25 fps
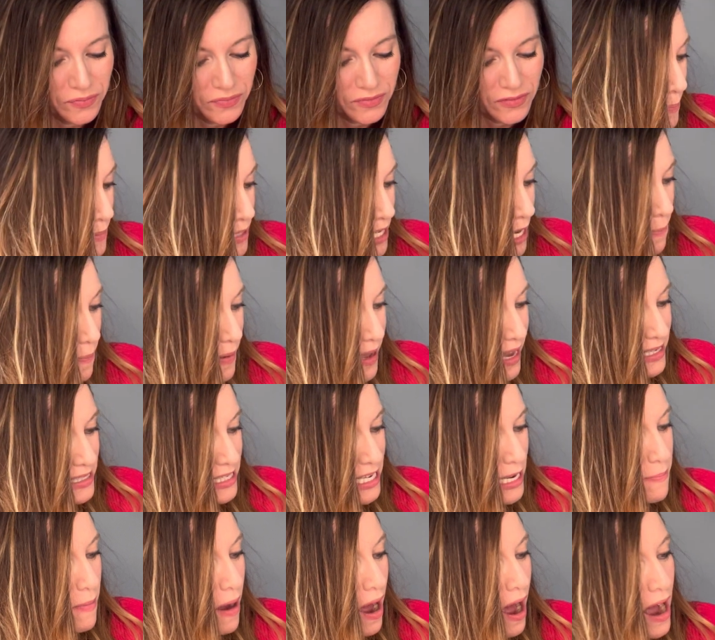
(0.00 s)
Tipsy
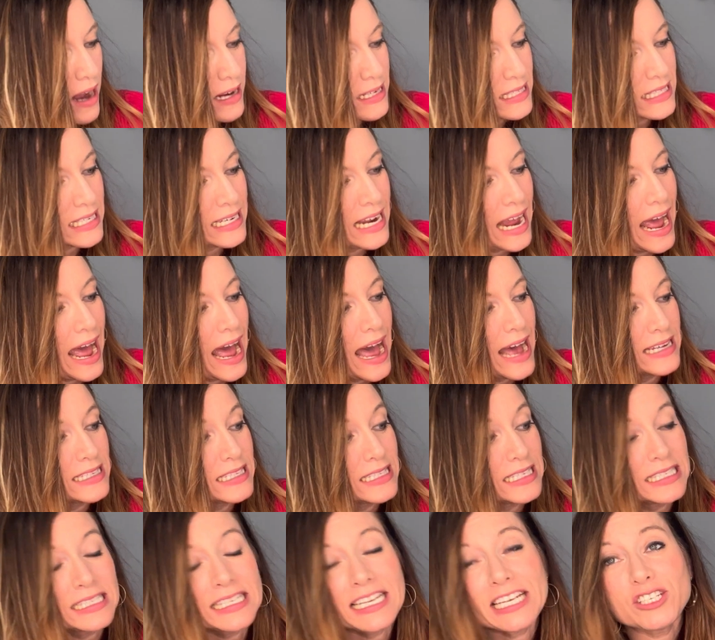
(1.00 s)
Pixie Box, it has
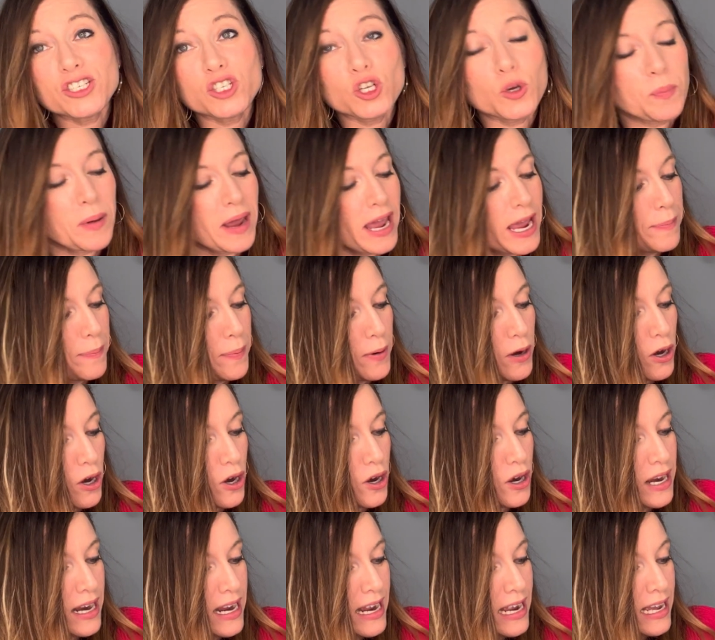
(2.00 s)
the tissue paper,
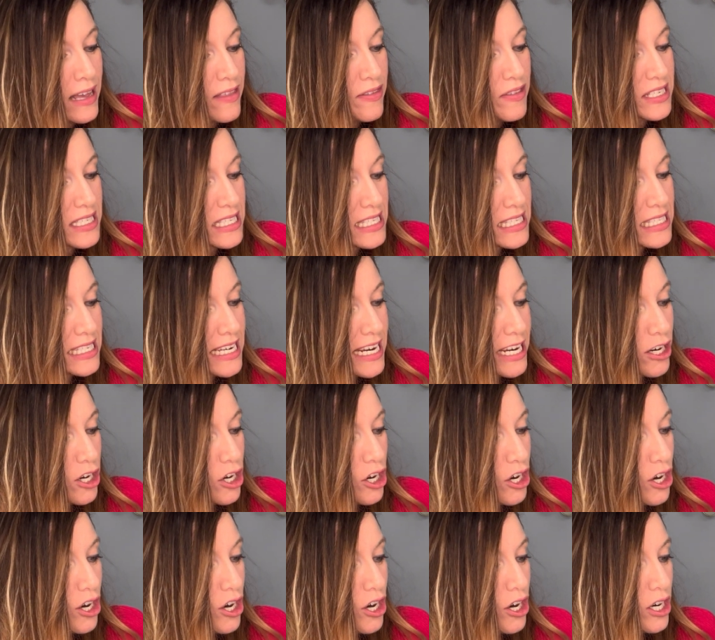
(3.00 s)
the
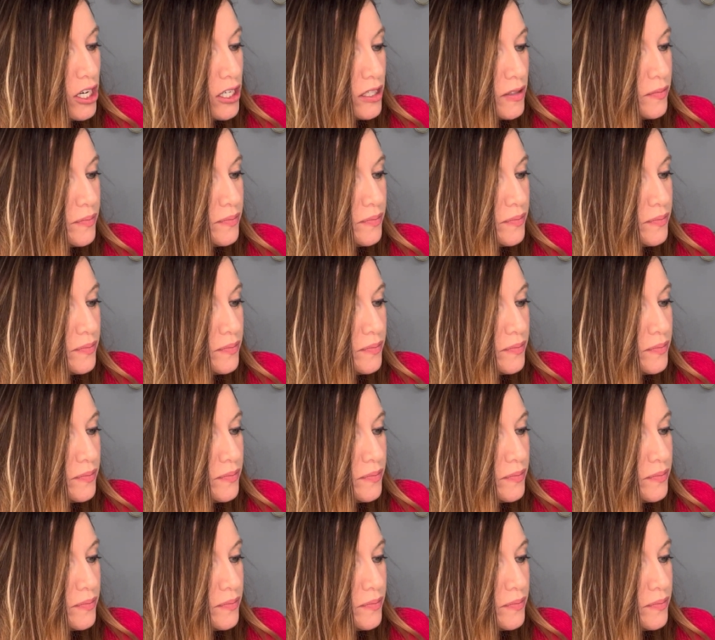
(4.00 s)
sticker.